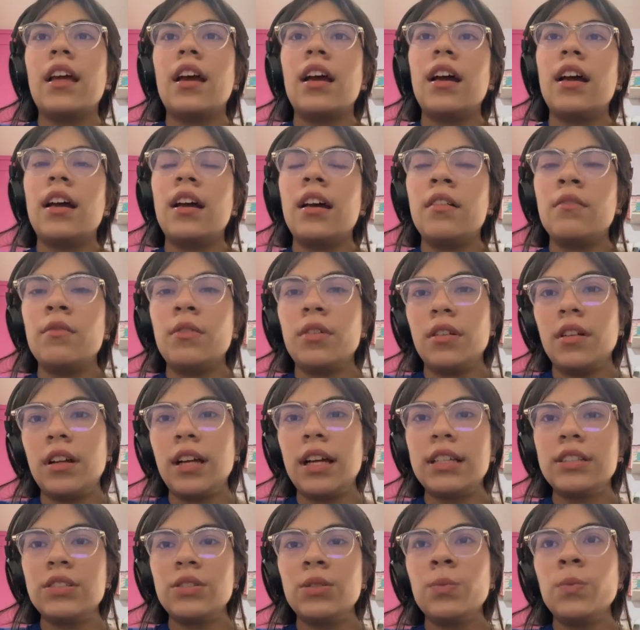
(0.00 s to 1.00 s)

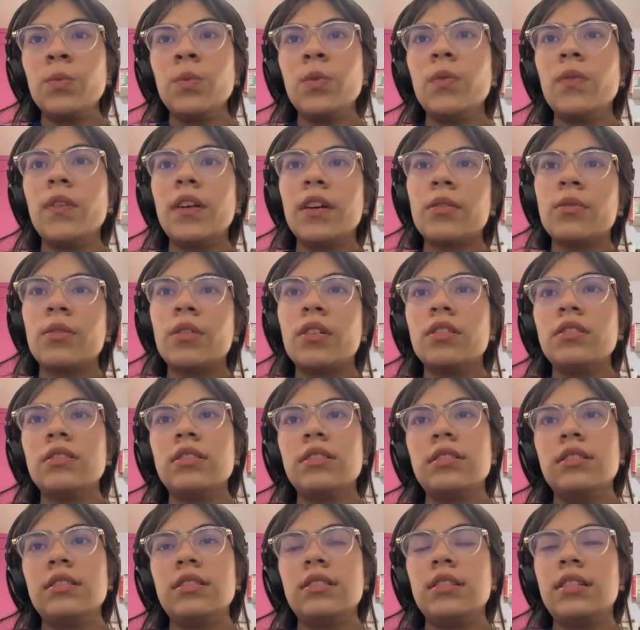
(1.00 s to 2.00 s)
As you move across
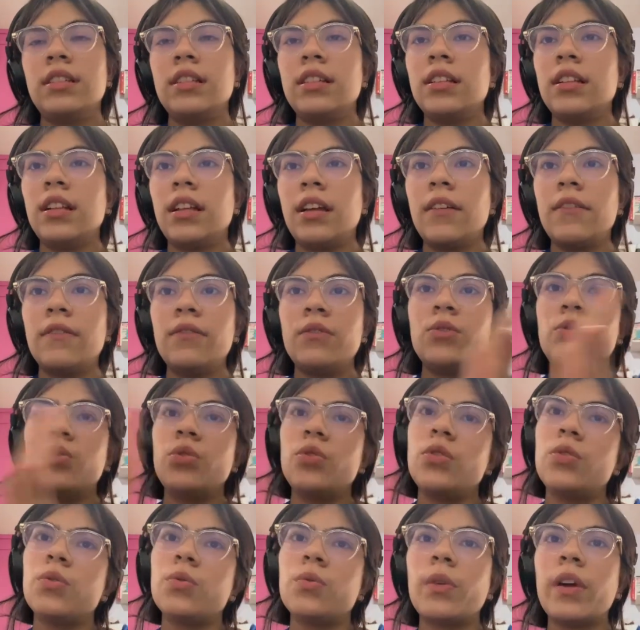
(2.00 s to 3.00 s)
the left
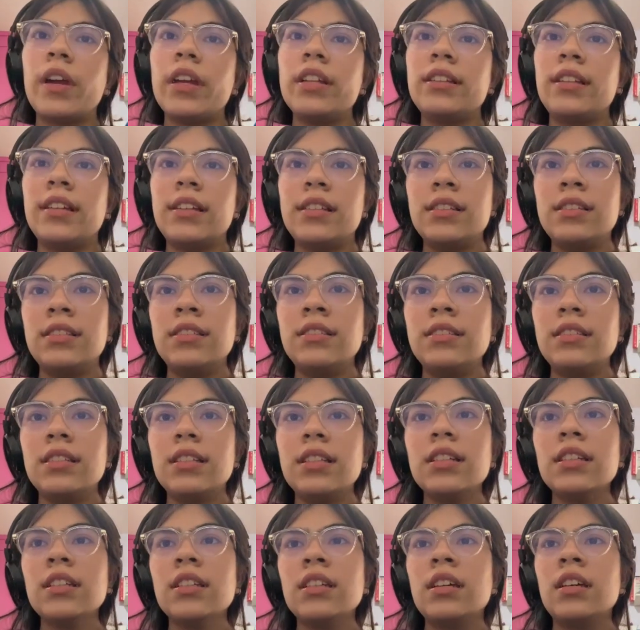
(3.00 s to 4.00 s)
to the right
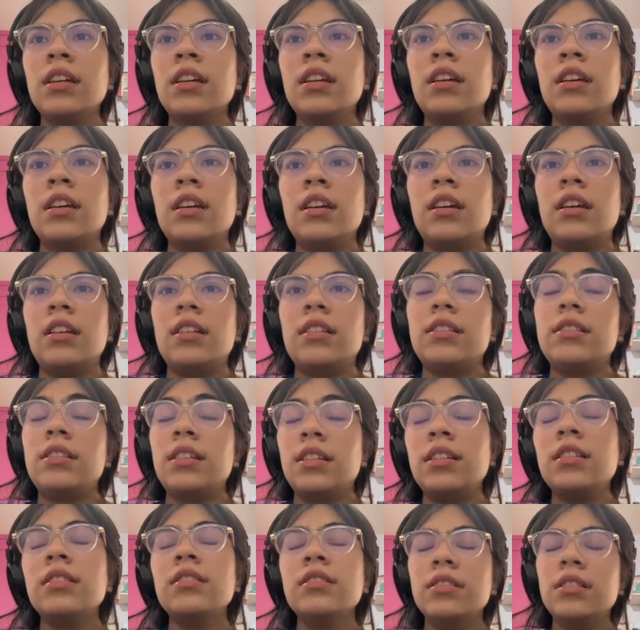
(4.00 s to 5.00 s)
tendency, the
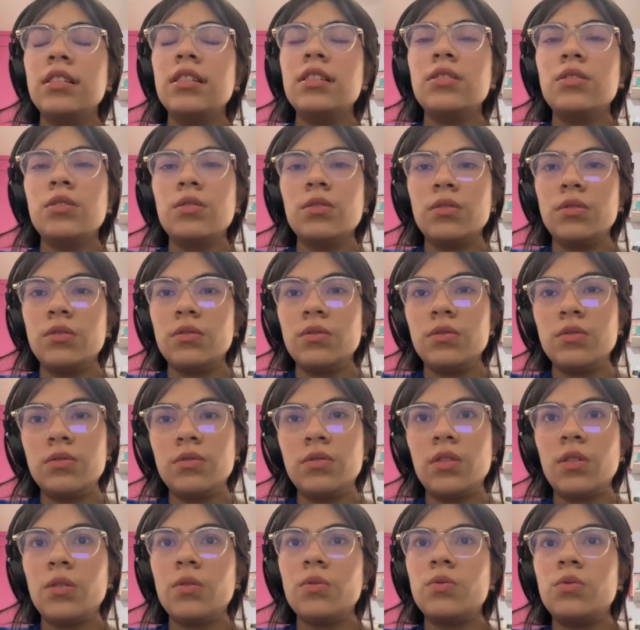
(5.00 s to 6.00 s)
tendency to lose
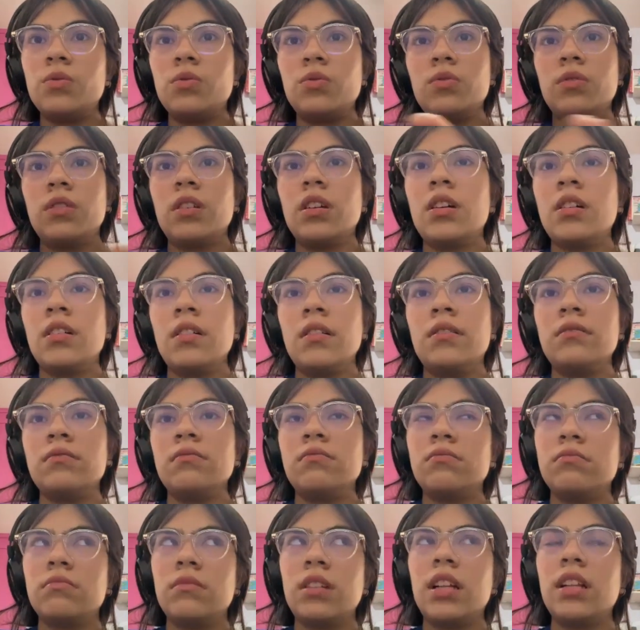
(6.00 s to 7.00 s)
those
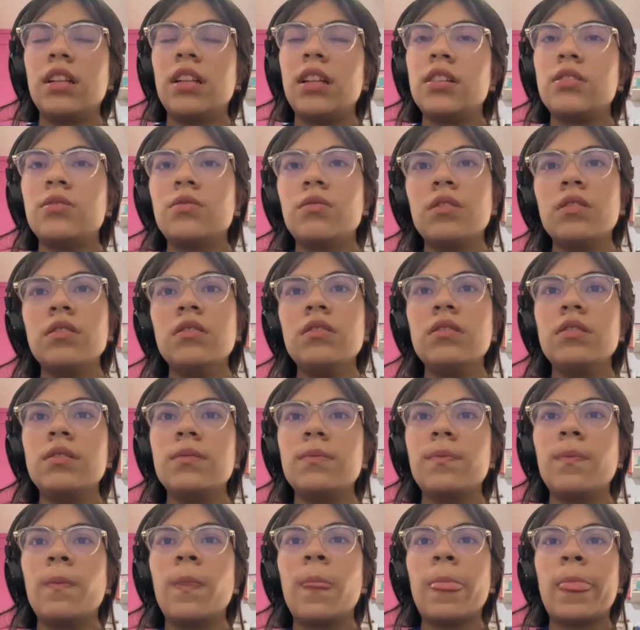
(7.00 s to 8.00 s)
electrons
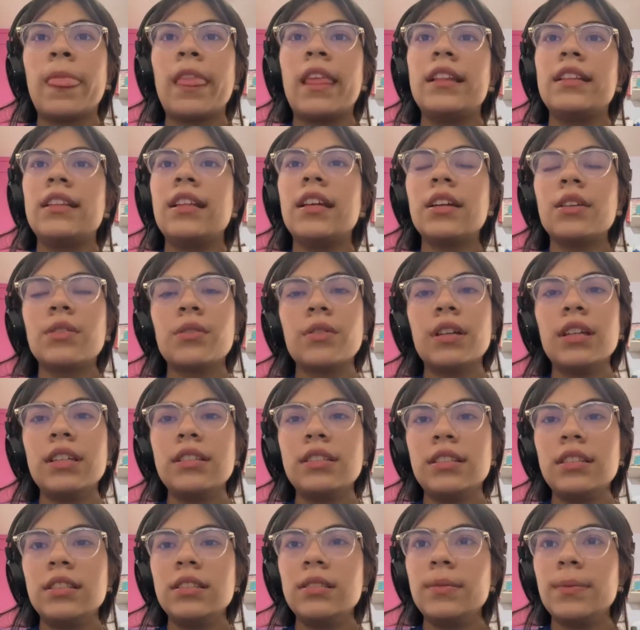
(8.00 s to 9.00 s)

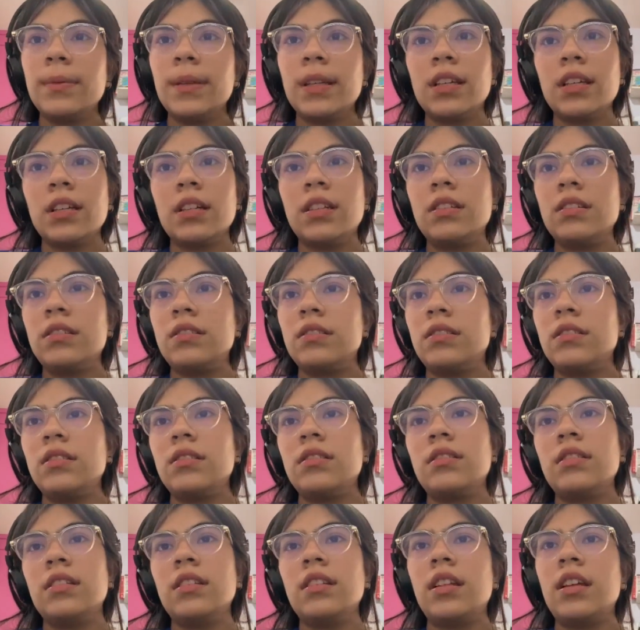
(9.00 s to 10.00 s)
decreases because
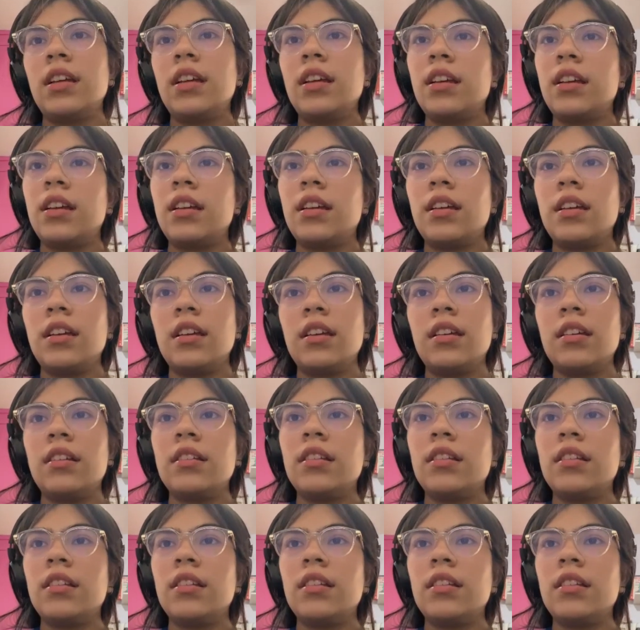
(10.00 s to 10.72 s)
the